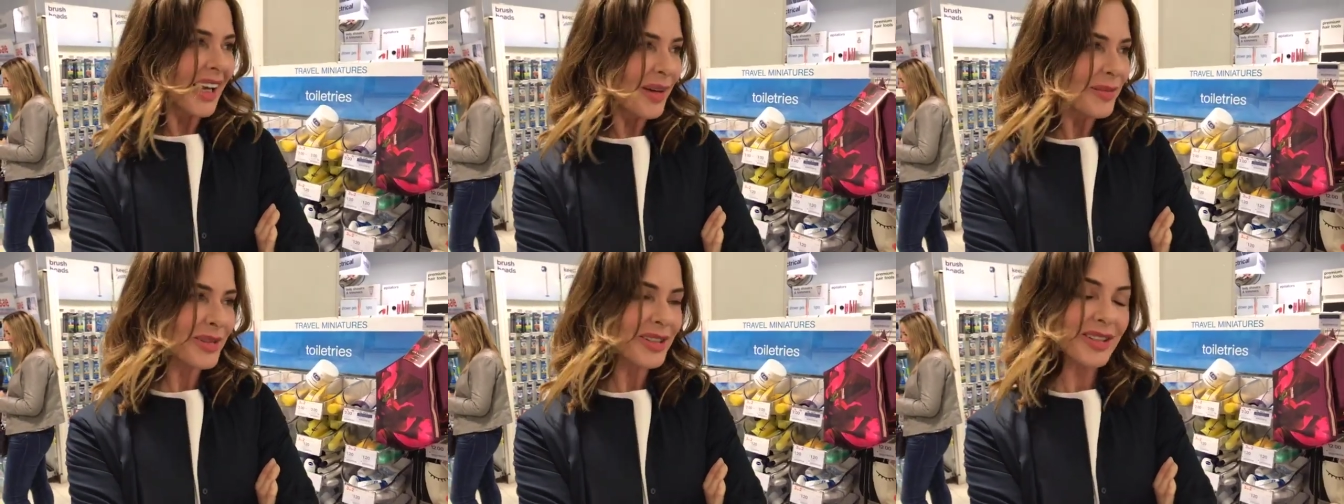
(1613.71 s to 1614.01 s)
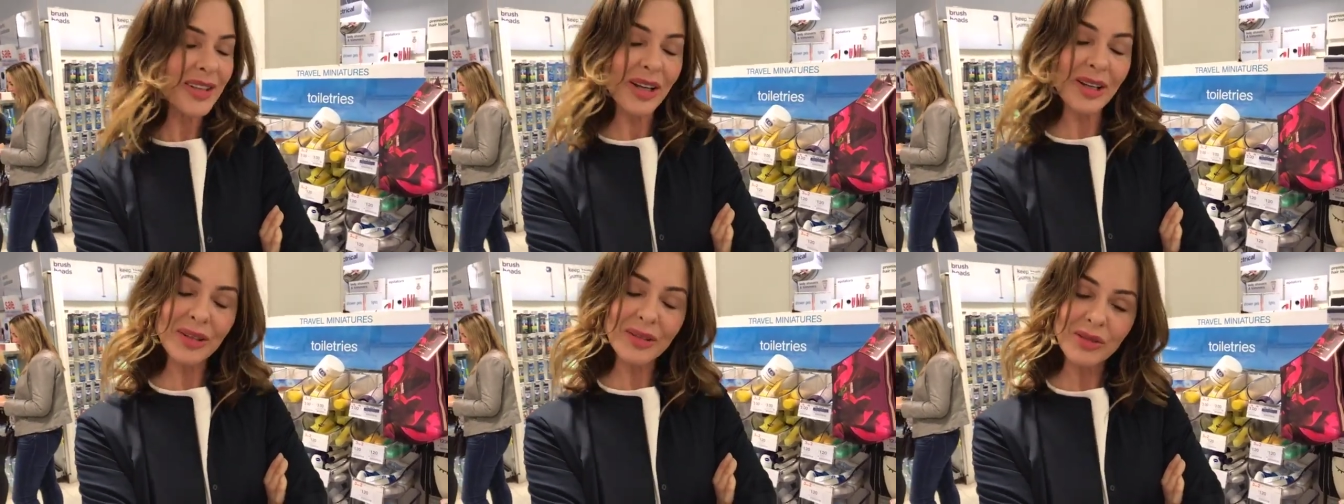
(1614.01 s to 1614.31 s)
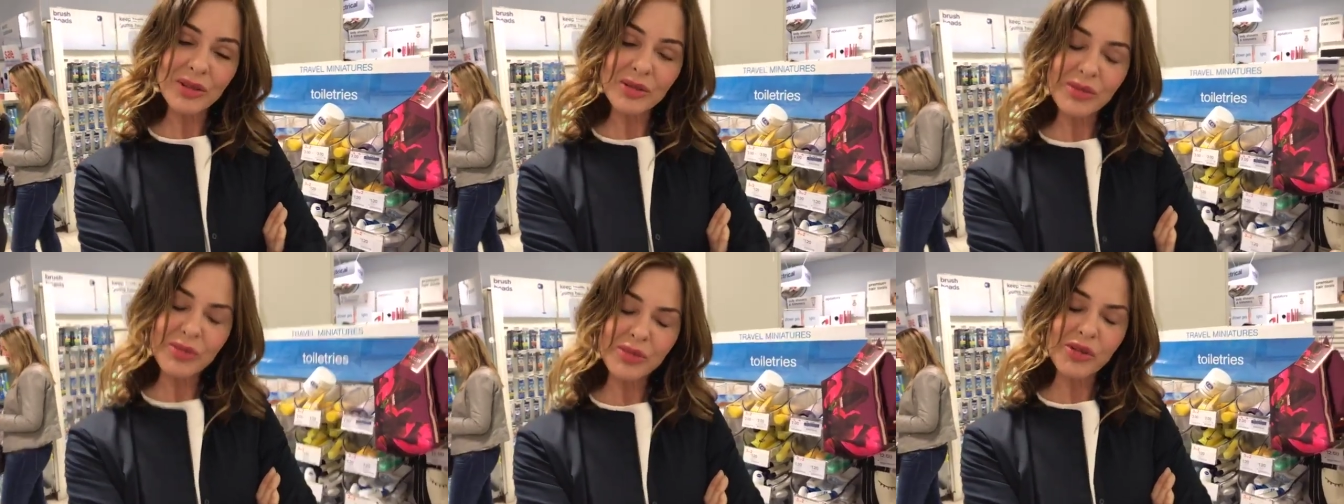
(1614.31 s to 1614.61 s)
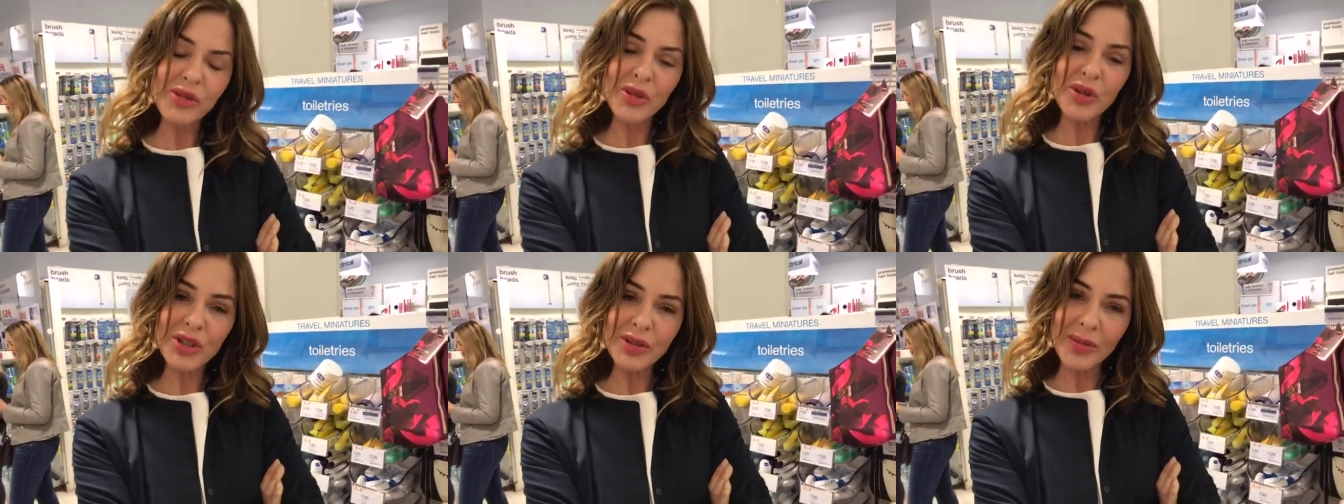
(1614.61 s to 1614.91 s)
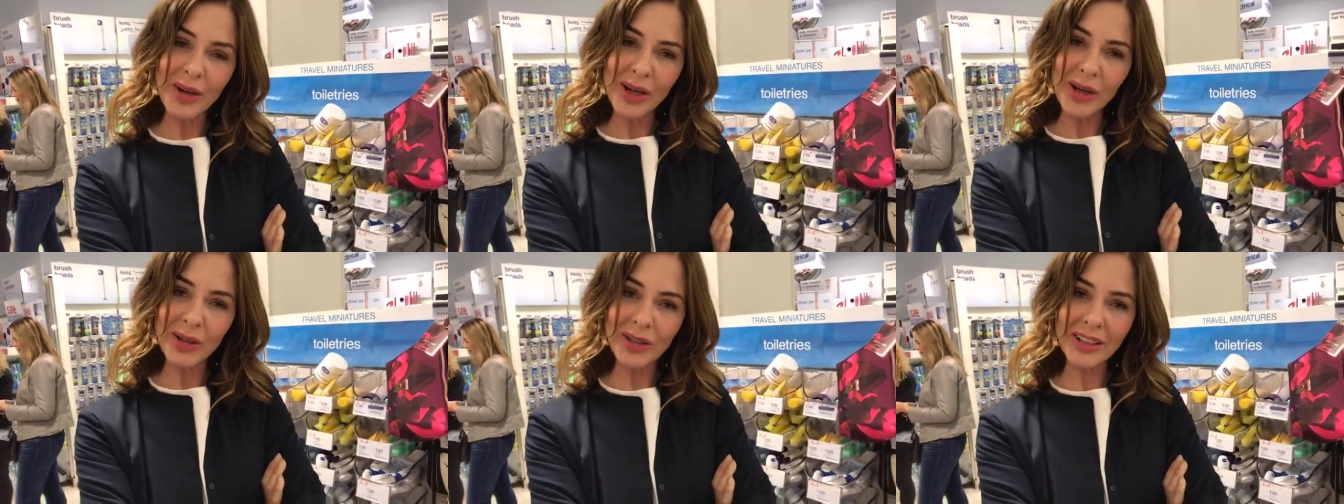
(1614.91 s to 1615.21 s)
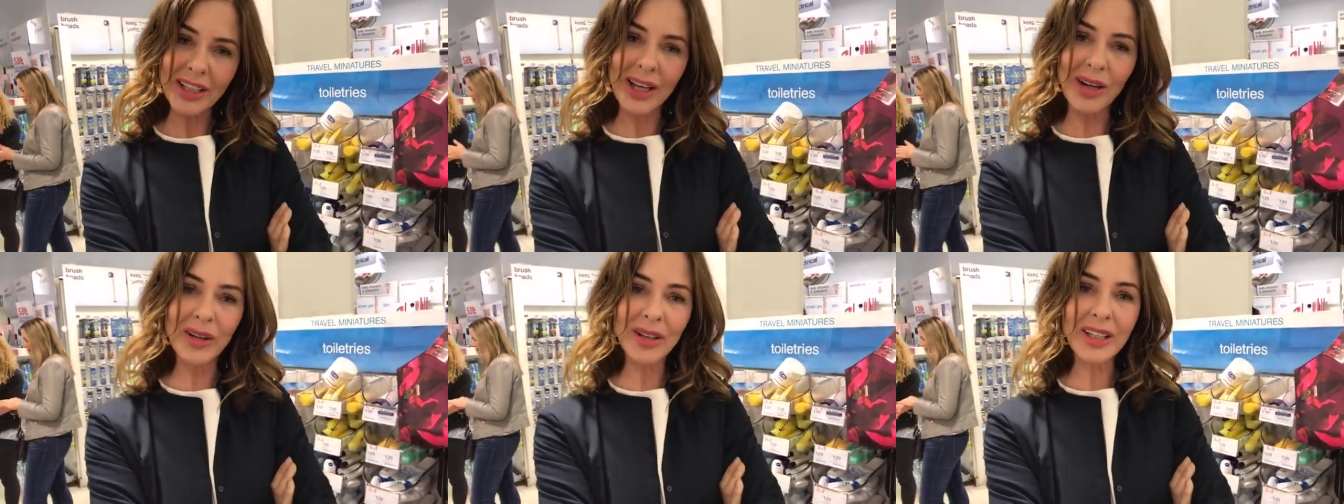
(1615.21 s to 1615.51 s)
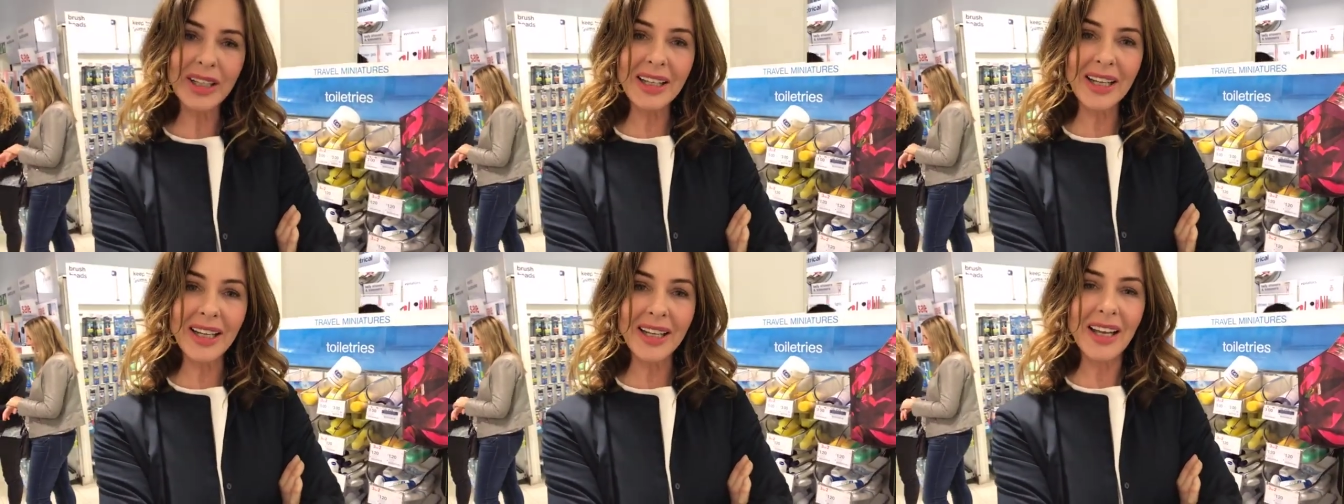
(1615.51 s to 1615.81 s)
So look forward to my holiday. Holly
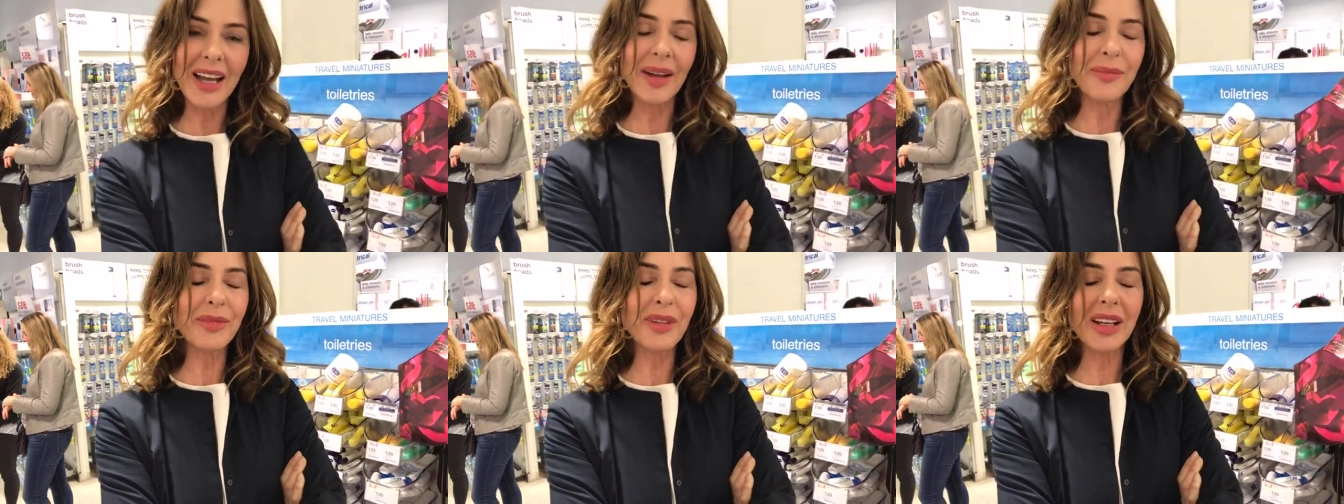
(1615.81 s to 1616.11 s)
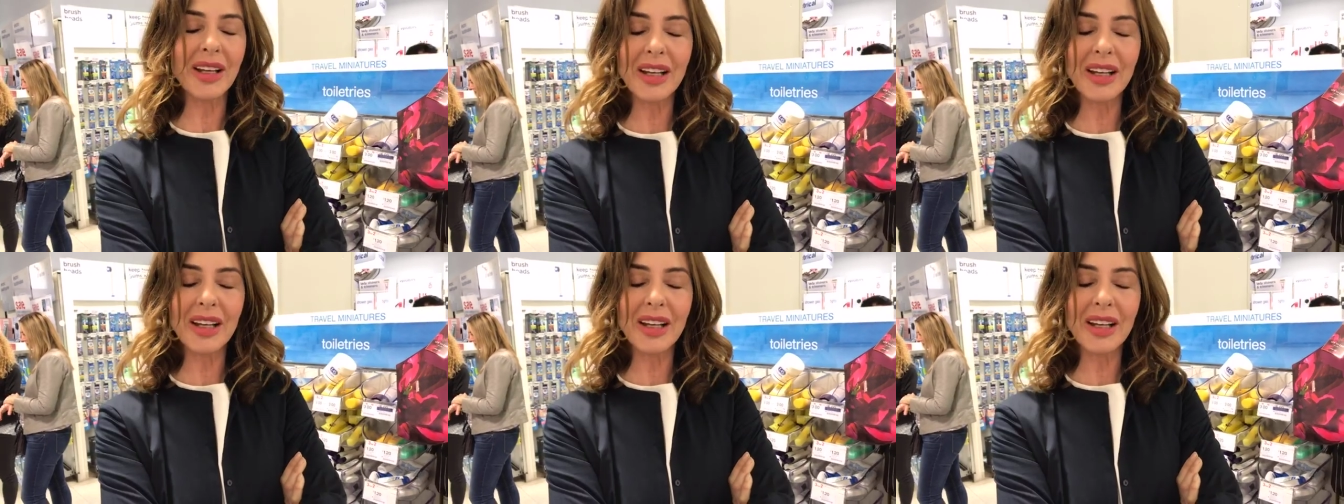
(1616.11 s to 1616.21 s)
and I, um,